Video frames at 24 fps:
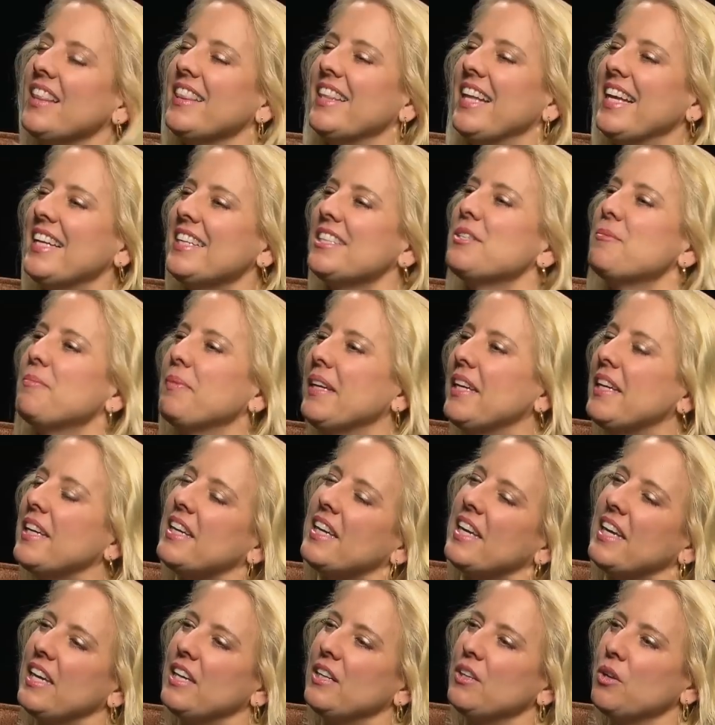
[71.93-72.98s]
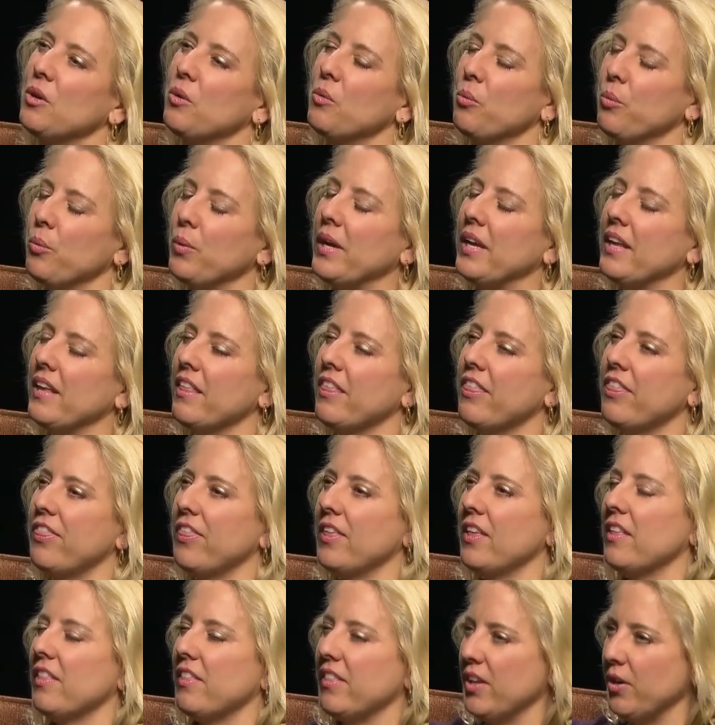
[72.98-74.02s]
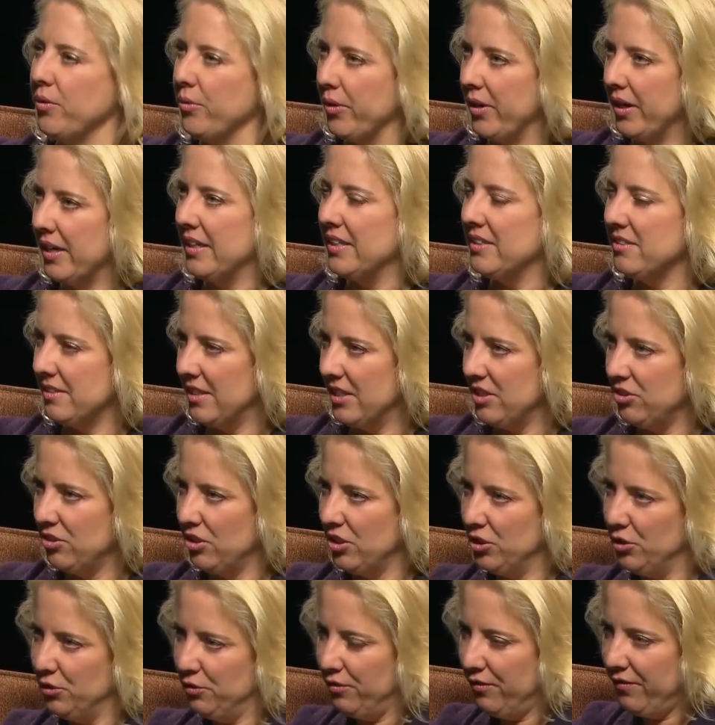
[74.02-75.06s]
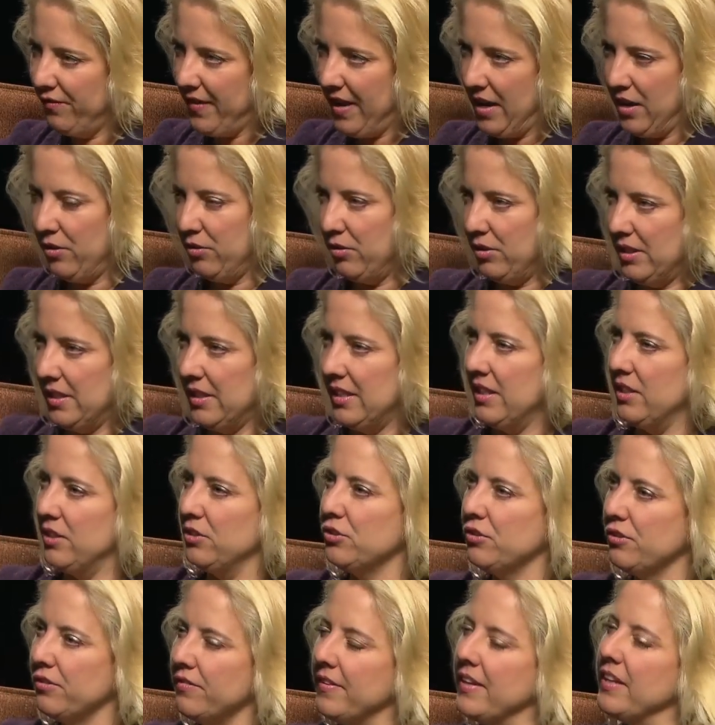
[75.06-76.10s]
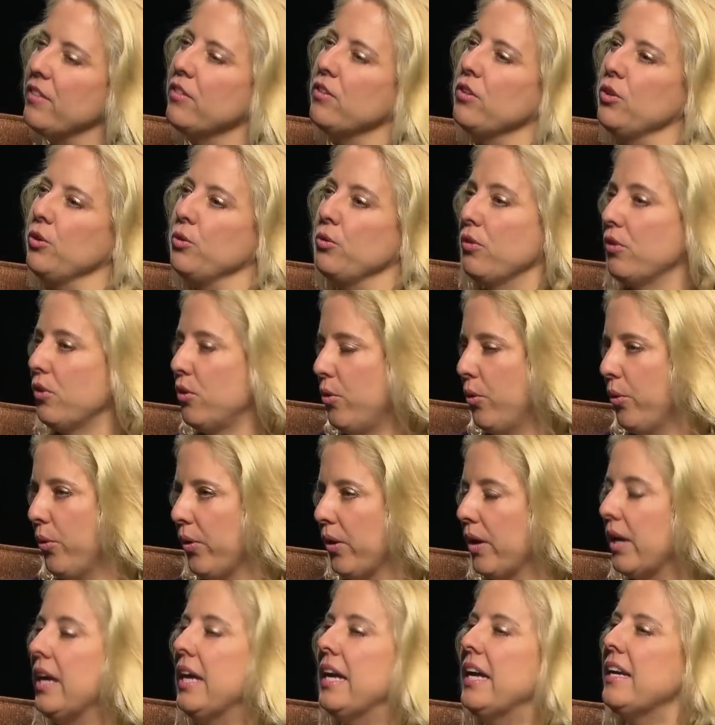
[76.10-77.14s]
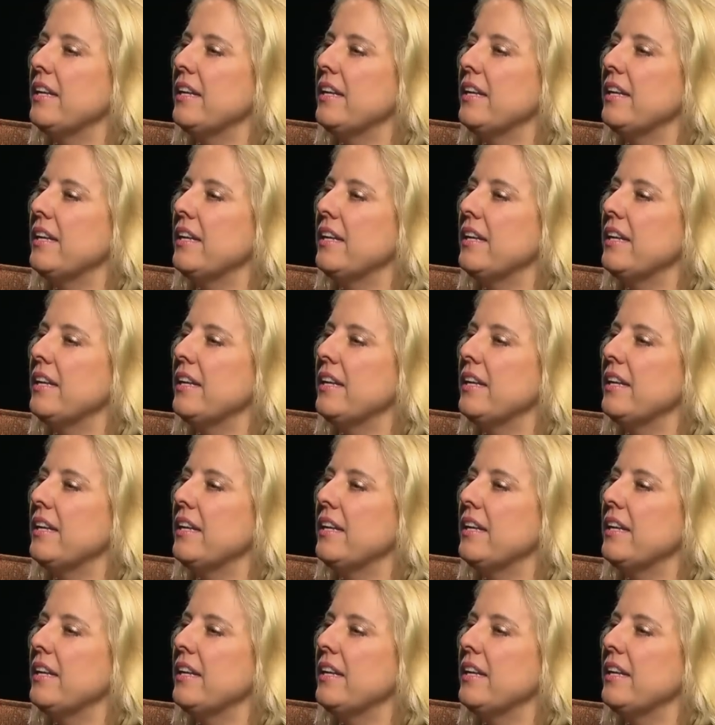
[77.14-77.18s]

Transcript: Let's begin with the organization you founded, Interfaith Youth Core.